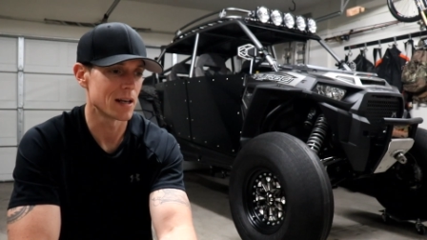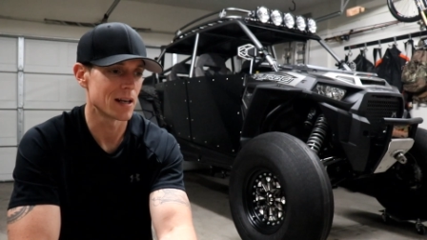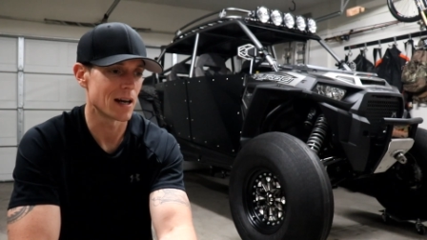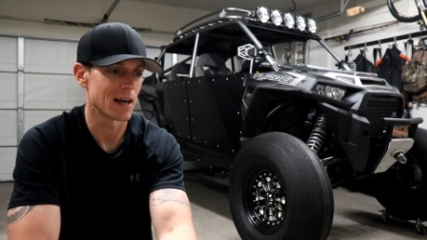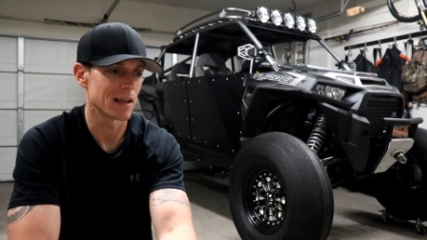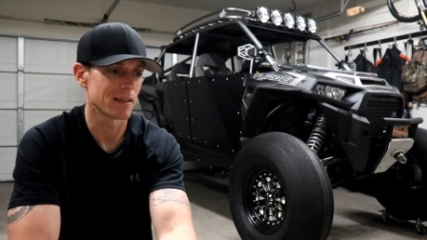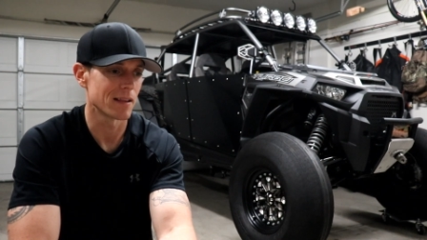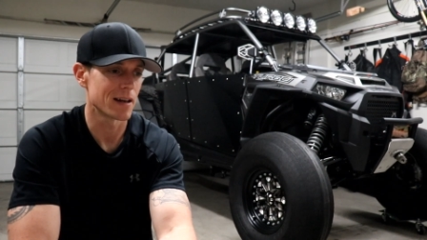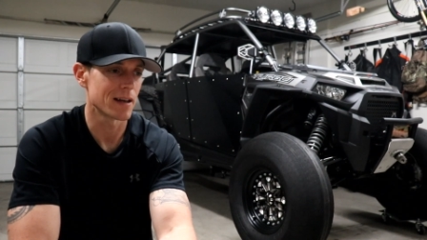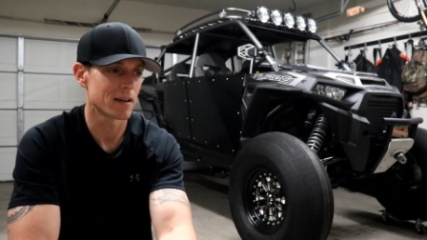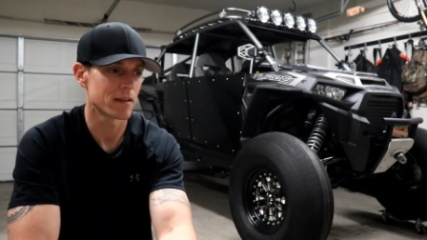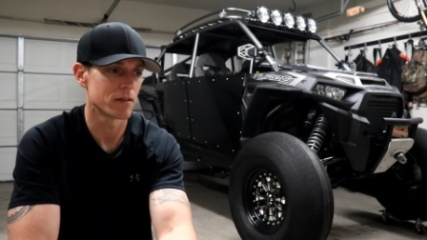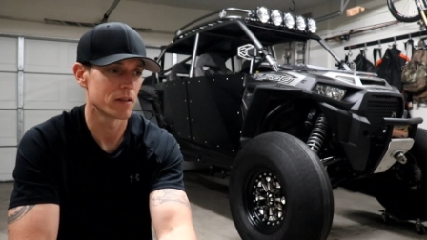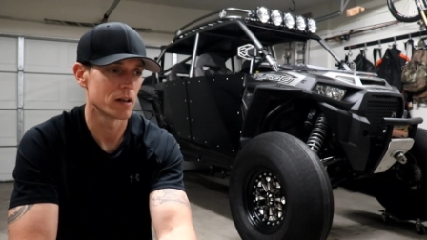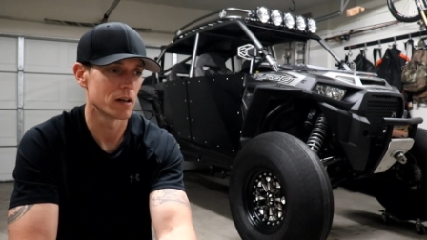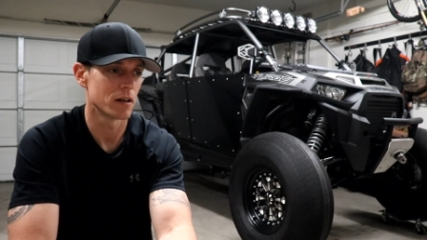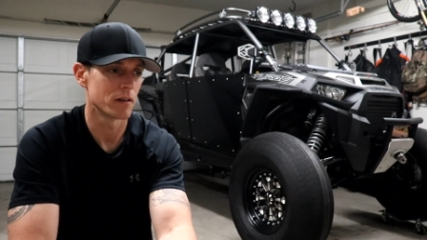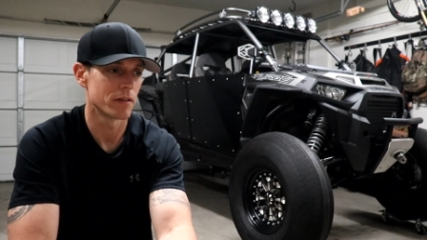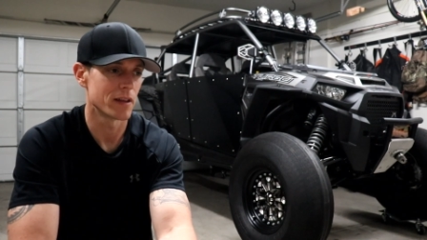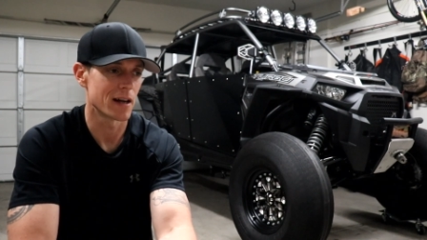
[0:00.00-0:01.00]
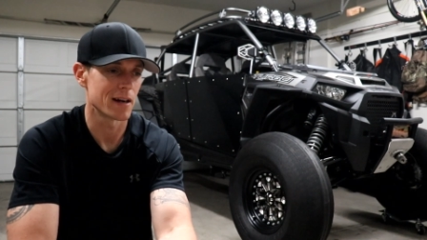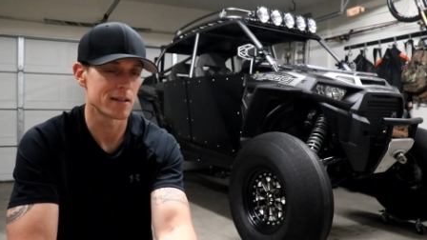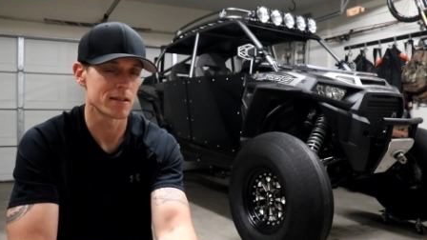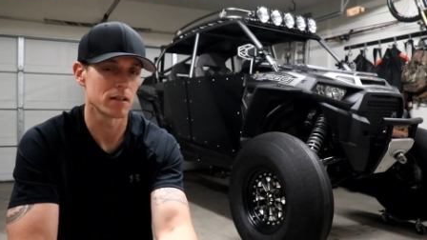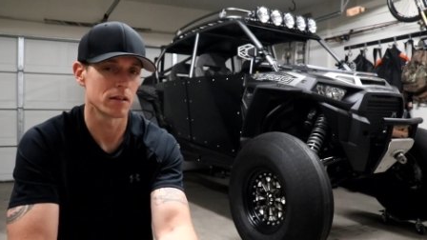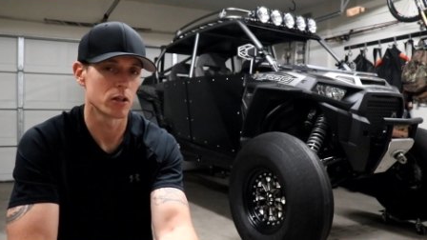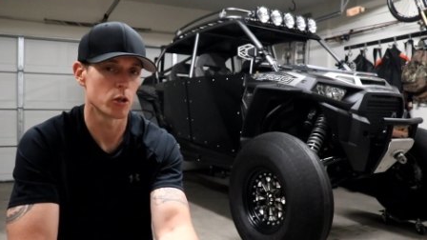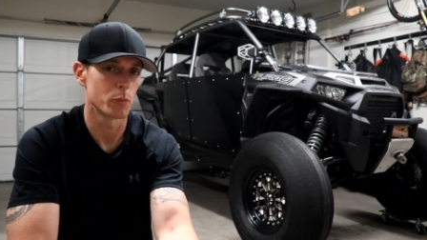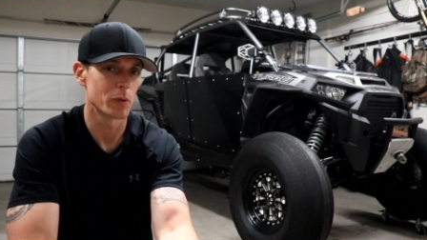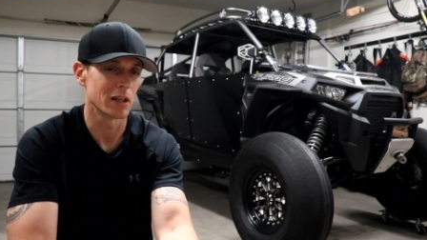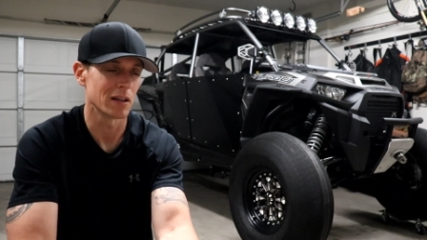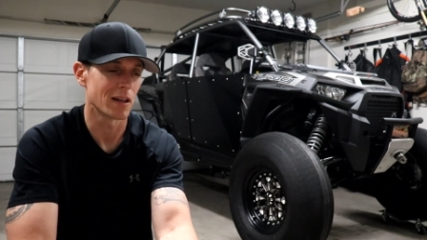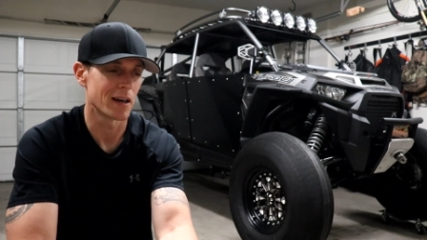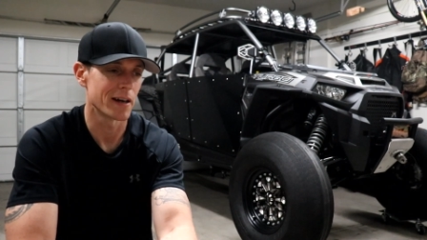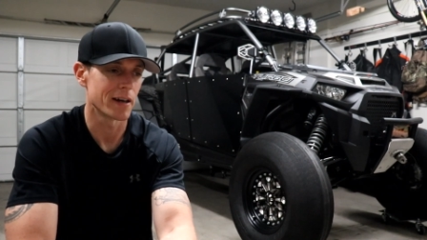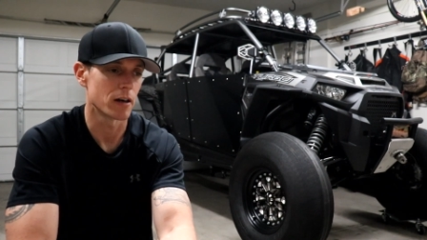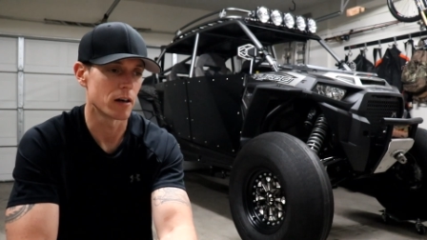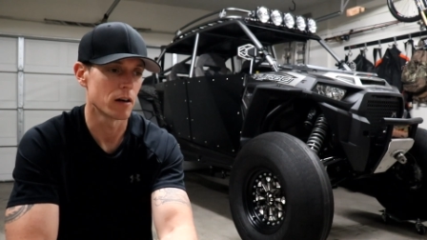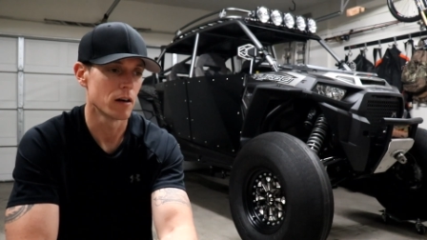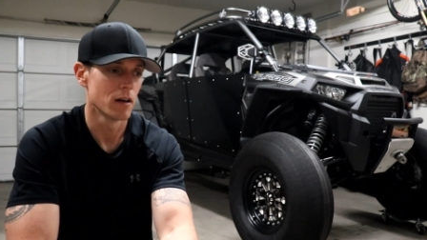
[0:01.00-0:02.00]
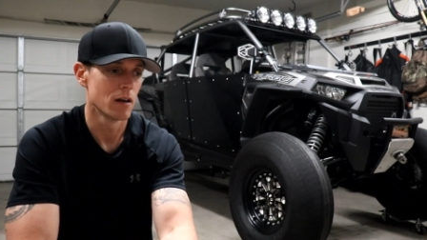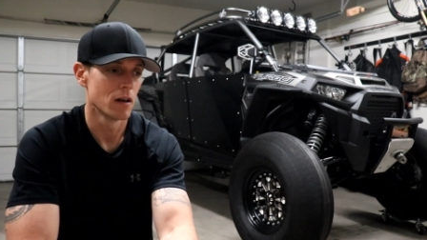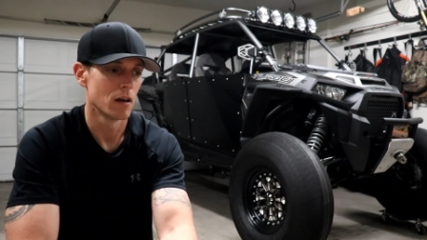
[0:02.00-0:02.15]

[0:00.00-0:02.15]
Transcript: I like that it's a little bit lighter.